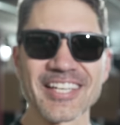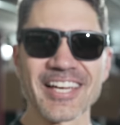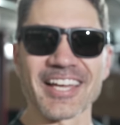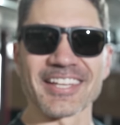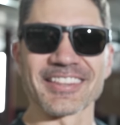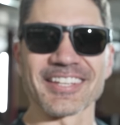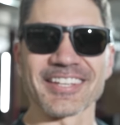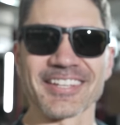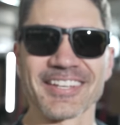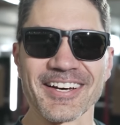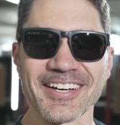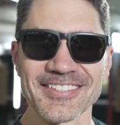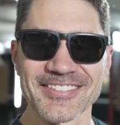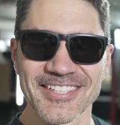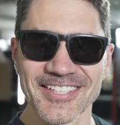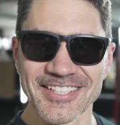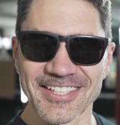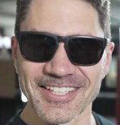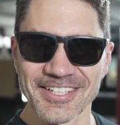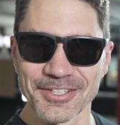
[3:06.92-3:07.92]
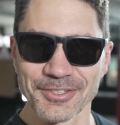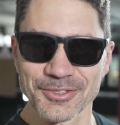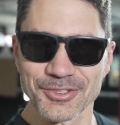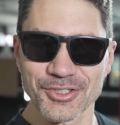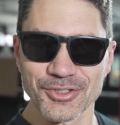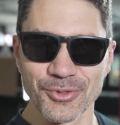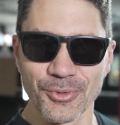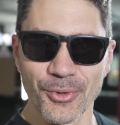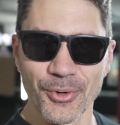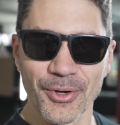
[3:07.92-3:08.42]
at the Guns and Gear
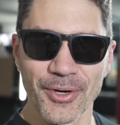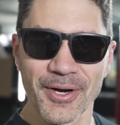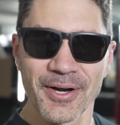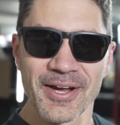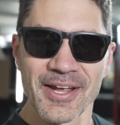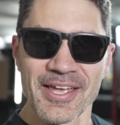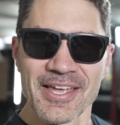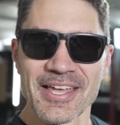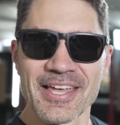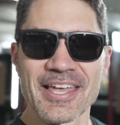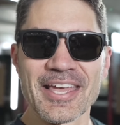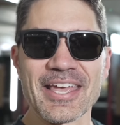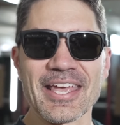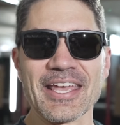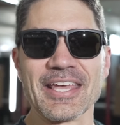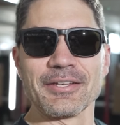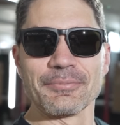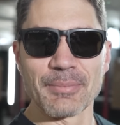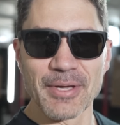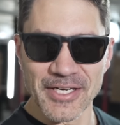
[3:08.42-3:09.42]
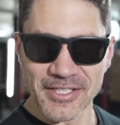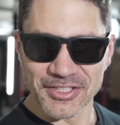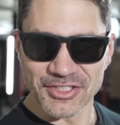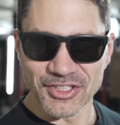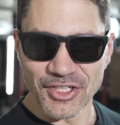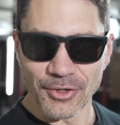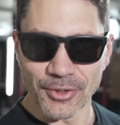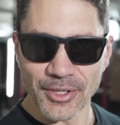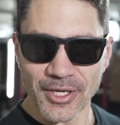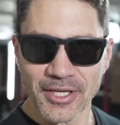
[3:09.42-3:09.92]
store in
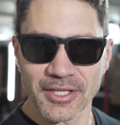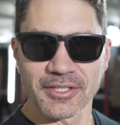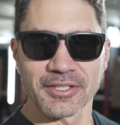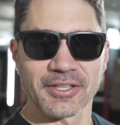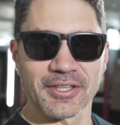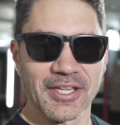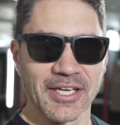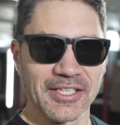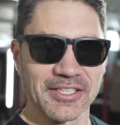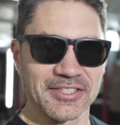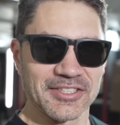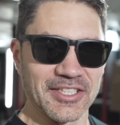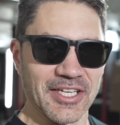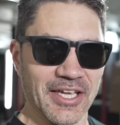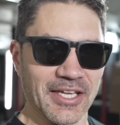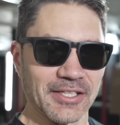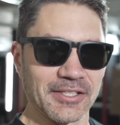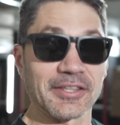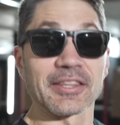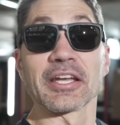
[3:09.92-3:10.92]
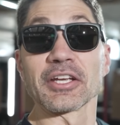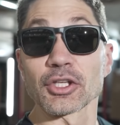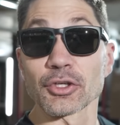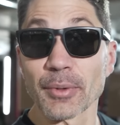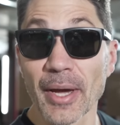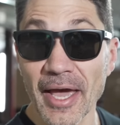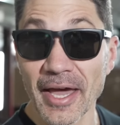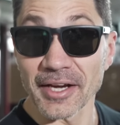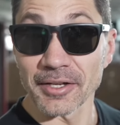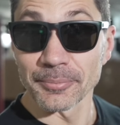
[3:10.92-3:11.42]
Minnesota. They sent, thank
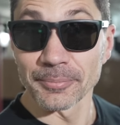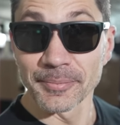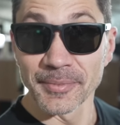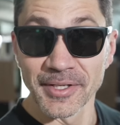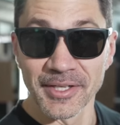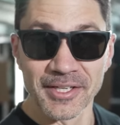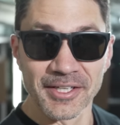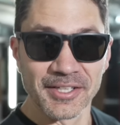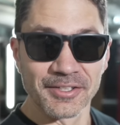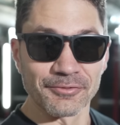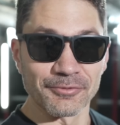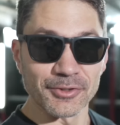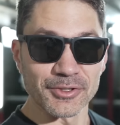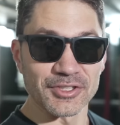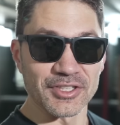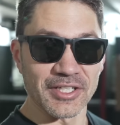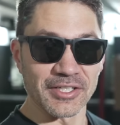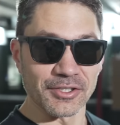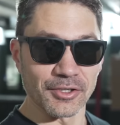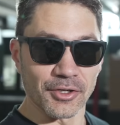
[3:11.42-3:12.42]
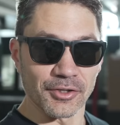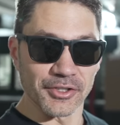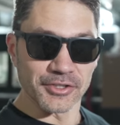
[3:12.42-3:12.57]
you Adam for sending all